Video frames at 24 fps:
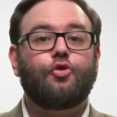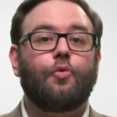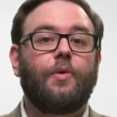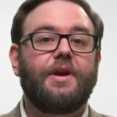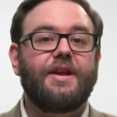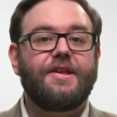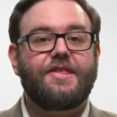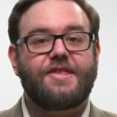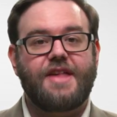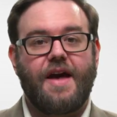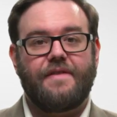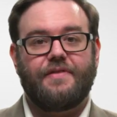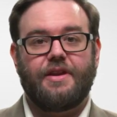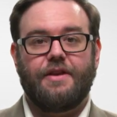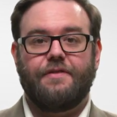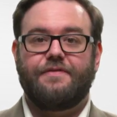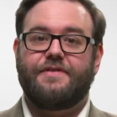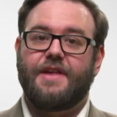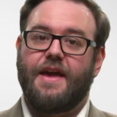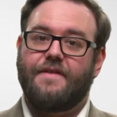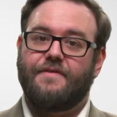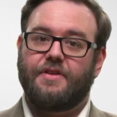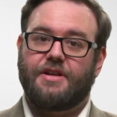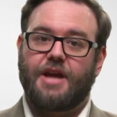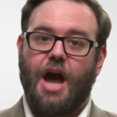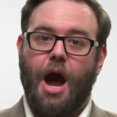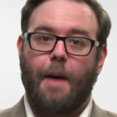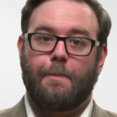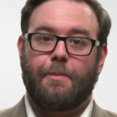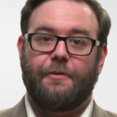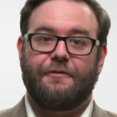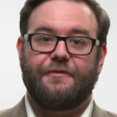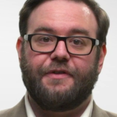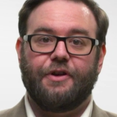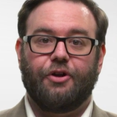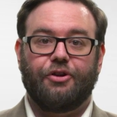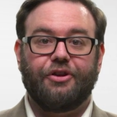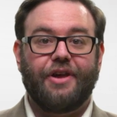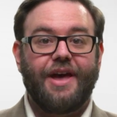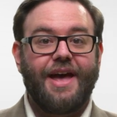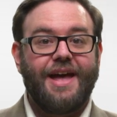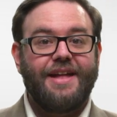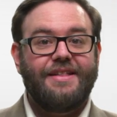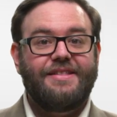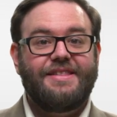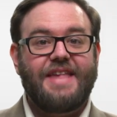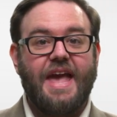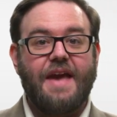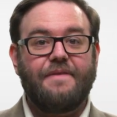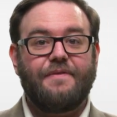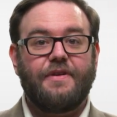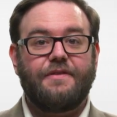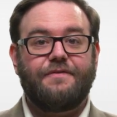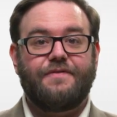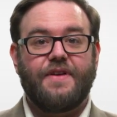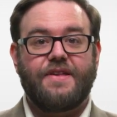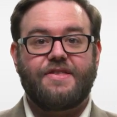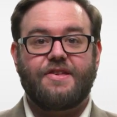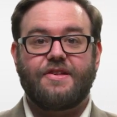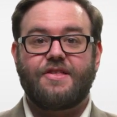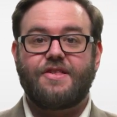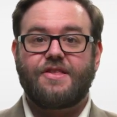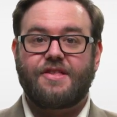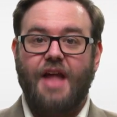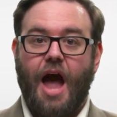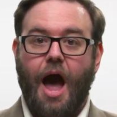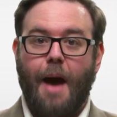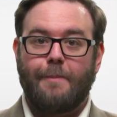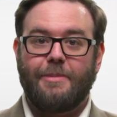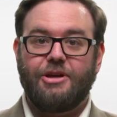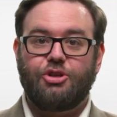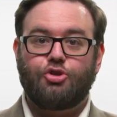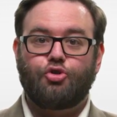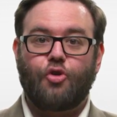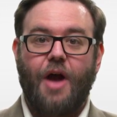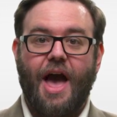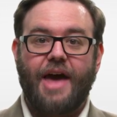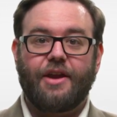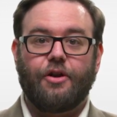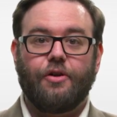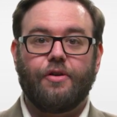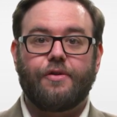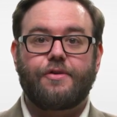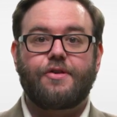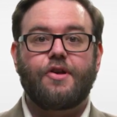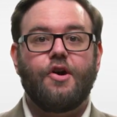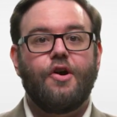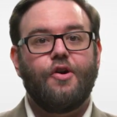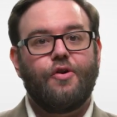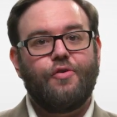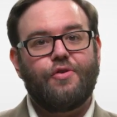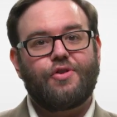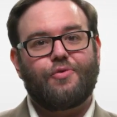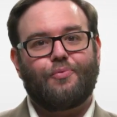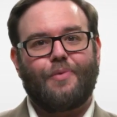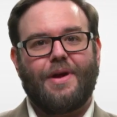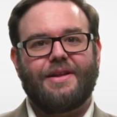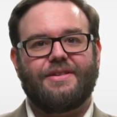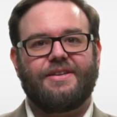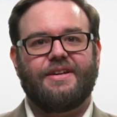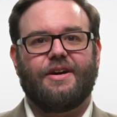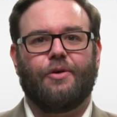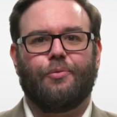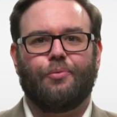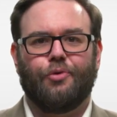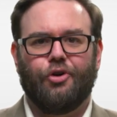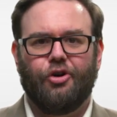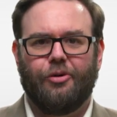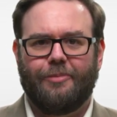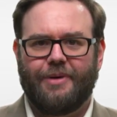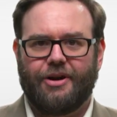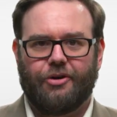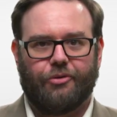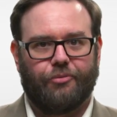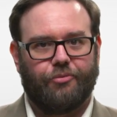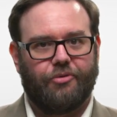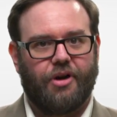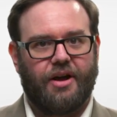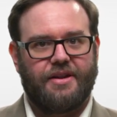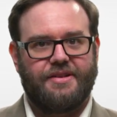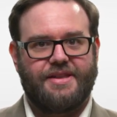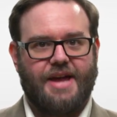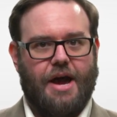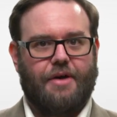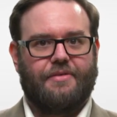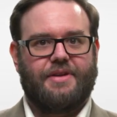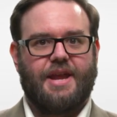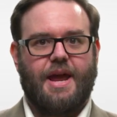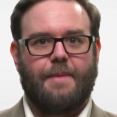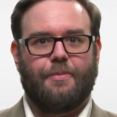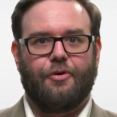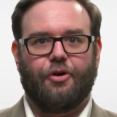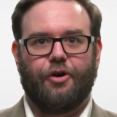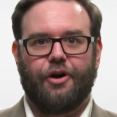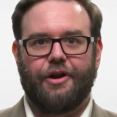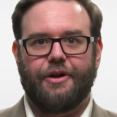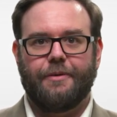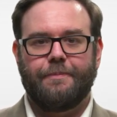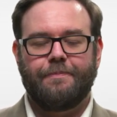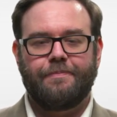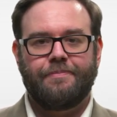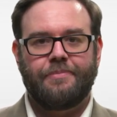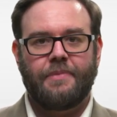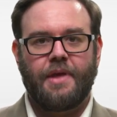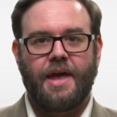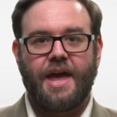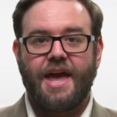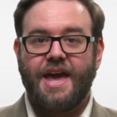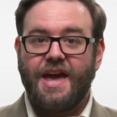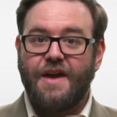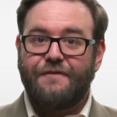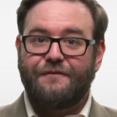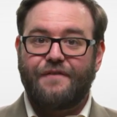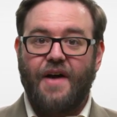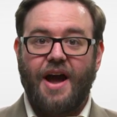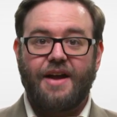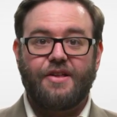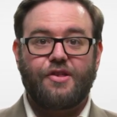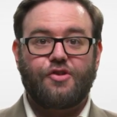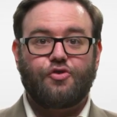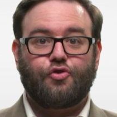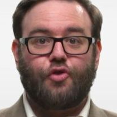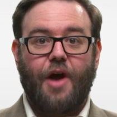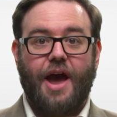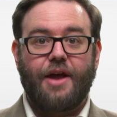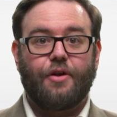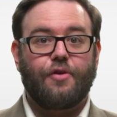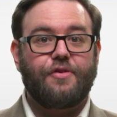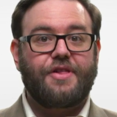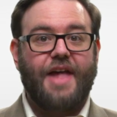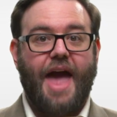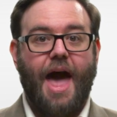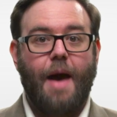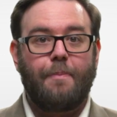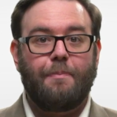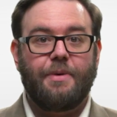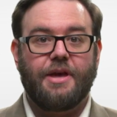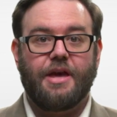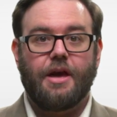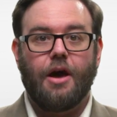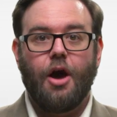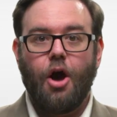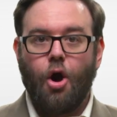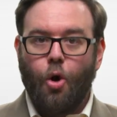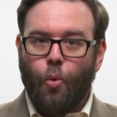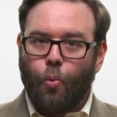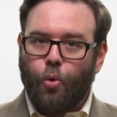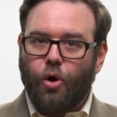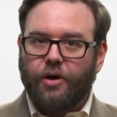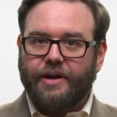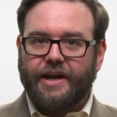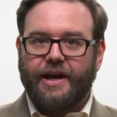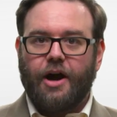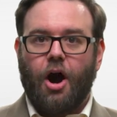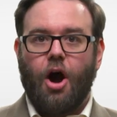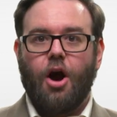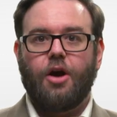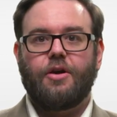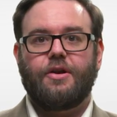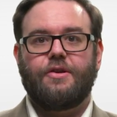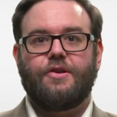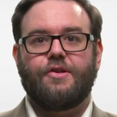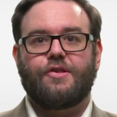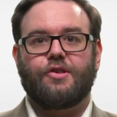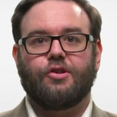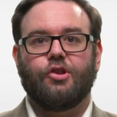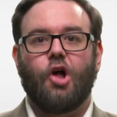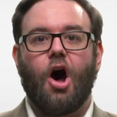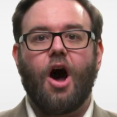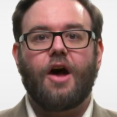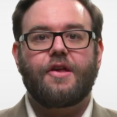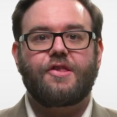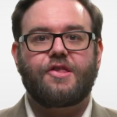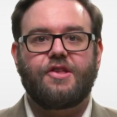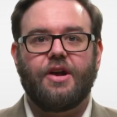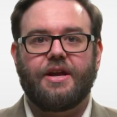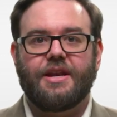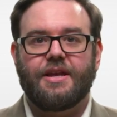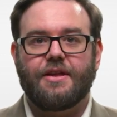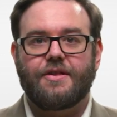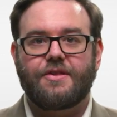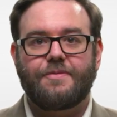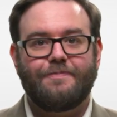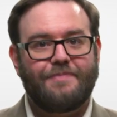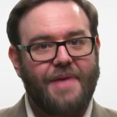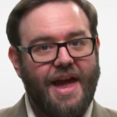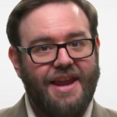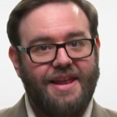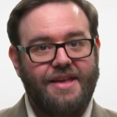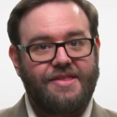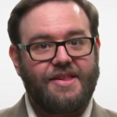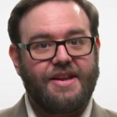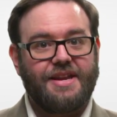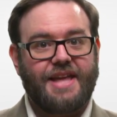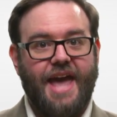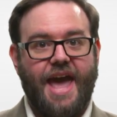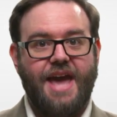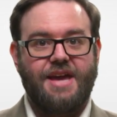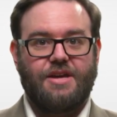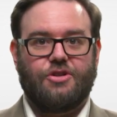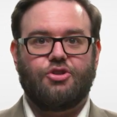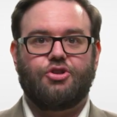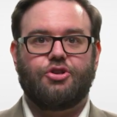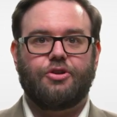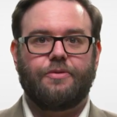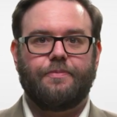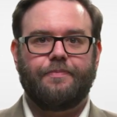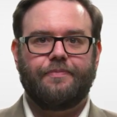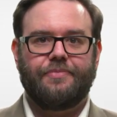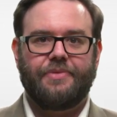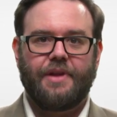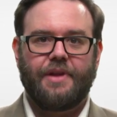27 of David Copperfield, David visits Tommy Traddles, who's renting a room in a rundown neighborhood. He finds Traddles happy, working hard at his law studies, and he's engaged.